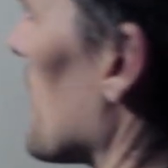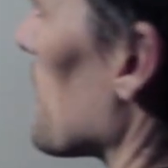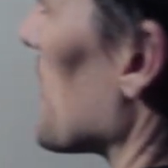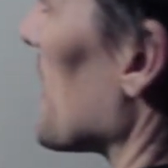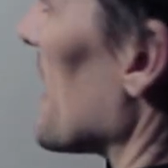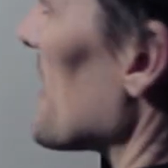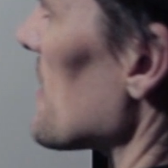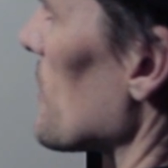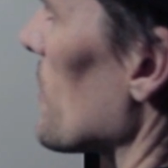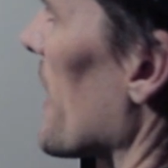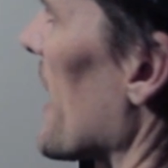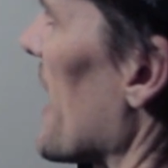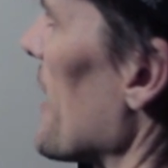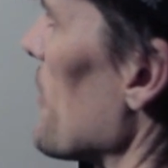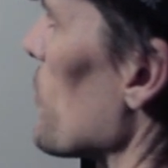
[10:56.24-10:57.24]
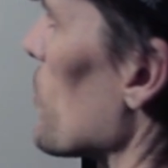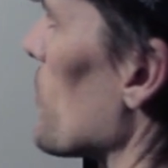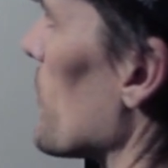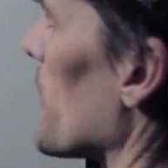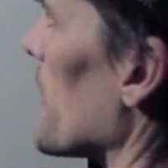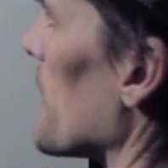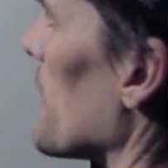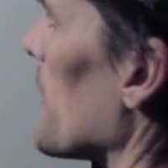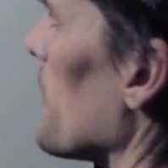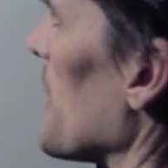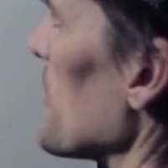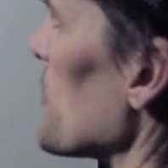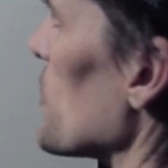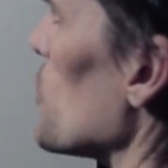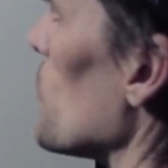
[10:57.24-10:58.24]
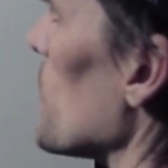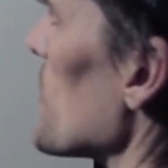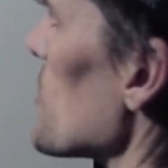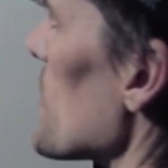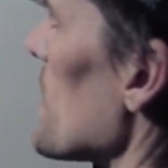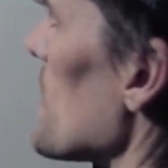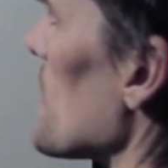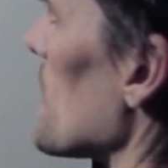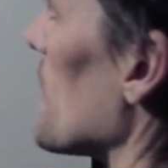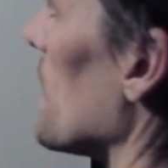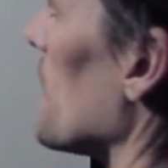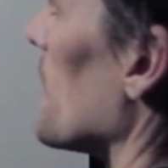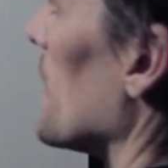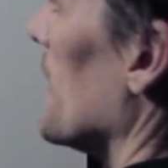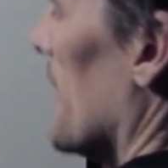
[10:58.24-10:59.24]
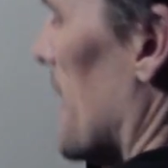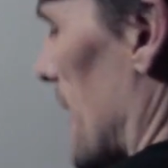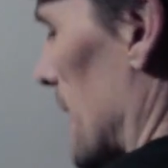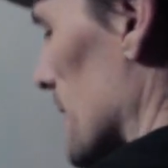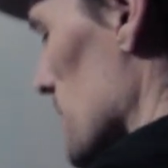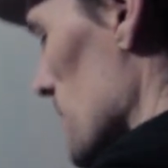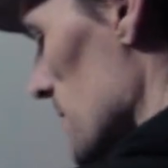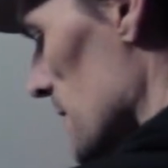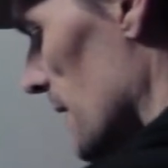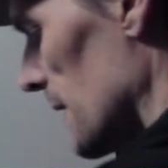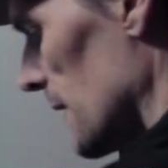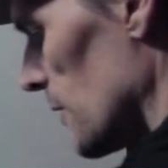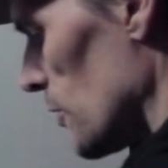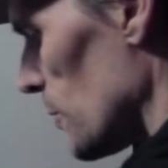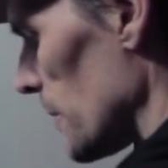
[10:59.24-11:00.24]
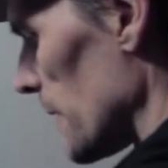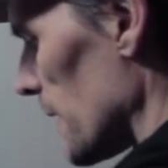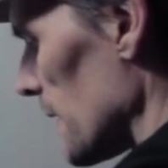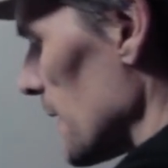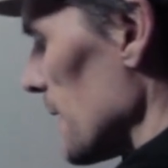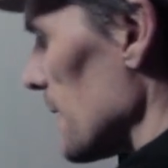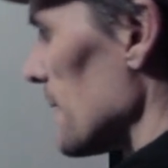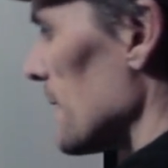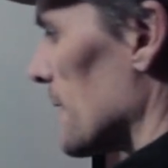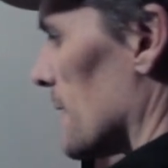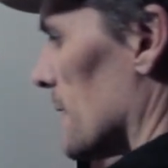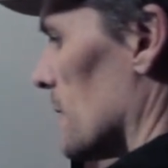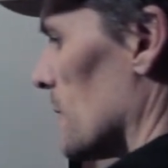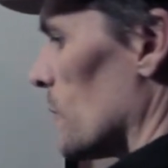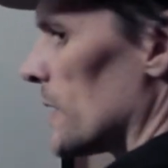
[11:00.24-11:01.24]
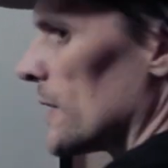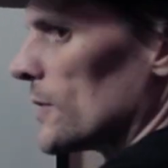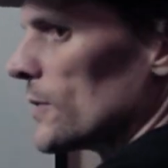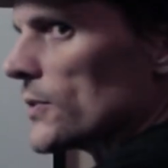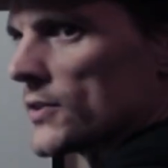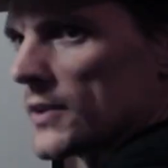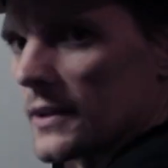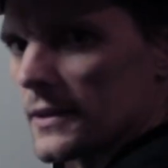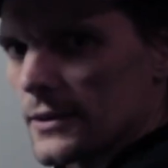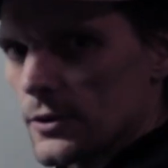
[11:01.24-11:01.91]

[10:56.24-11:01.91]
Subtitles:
Give them a nice little headroom right here, about 2 inches, you know? Unless you're Stanley Kubrick, and then we can do a Stanley